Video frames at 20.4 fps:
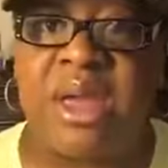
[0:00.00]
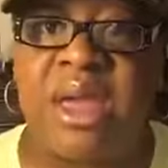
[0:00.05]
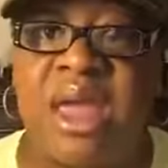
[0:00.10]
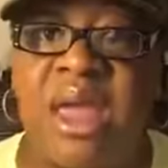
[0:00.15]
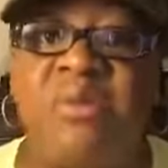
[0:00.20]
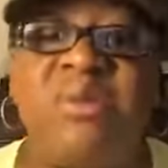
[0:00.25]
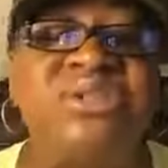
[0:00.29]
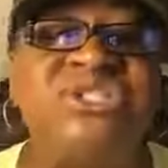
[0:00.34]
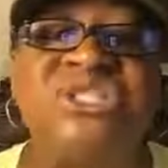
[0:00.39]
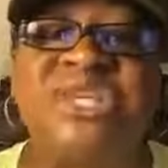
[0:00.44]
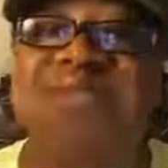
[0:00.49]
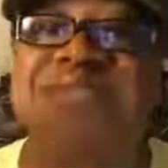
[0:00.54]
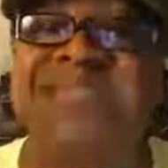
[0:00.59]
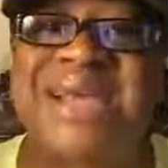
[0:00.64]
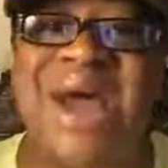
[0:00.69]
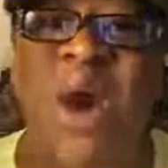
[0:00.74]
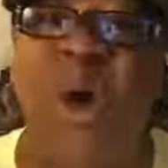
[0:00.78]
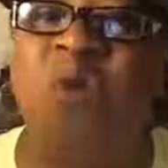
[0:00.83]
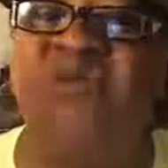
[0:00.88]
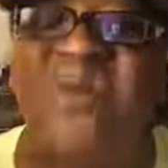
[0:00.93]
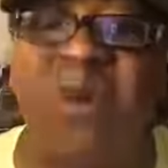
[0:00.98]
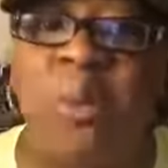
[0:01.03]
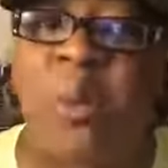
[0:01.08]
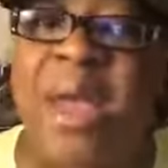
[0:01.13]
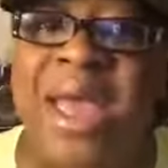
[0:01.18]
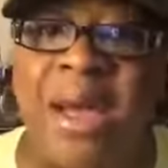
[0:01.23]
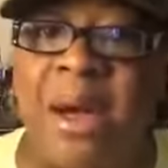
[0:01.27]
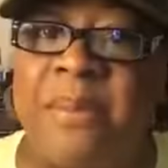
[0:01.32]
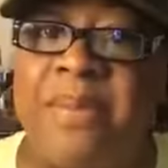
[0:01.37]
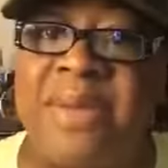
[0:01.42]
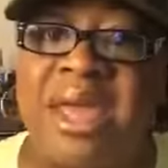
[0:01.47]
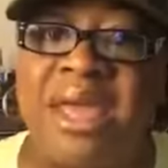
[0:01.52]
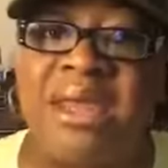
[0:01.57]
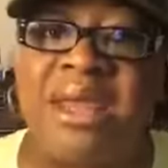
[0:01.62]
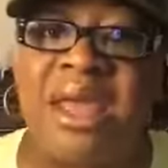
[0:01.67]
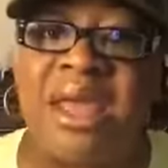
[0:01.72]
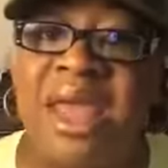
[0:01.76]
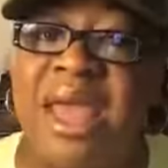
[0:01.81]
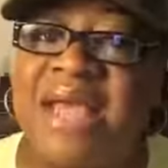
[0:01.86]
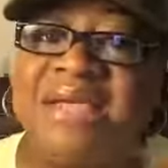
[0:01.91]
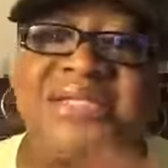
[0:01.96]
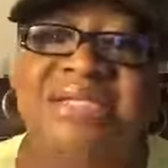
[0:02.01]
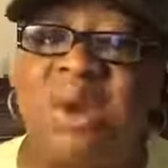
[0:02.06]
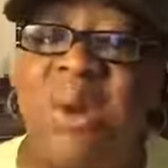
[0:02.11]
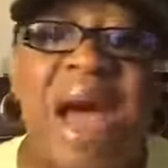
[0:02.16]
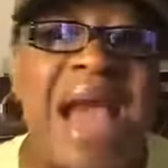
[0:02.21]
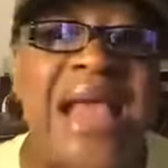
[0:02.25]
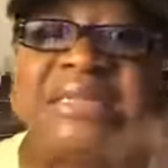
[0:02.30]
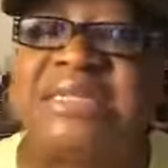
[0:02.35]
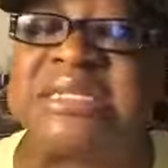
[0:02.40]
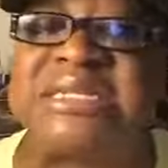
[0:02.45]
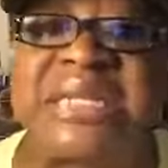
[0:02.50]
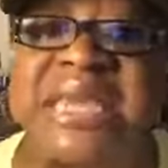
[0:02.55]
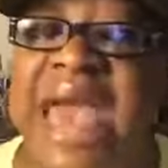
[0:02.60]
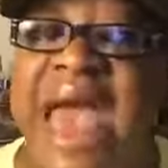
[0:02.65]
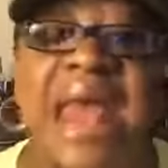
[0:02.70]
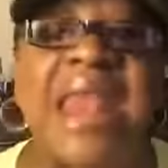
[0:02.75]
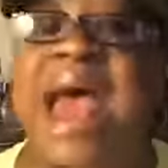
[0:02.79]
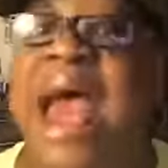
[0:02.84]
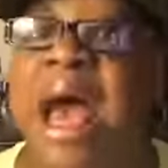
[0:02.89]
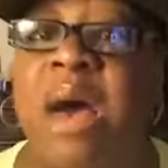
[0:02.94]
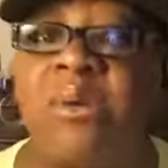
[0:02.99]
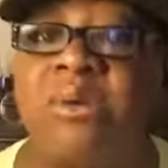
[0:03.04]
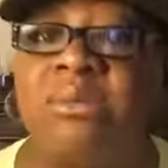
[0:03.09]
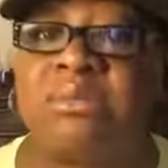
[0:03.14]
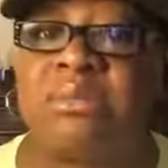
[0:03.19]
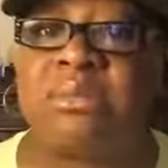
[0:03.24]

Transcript: It was just overwhelming. And so I just got out.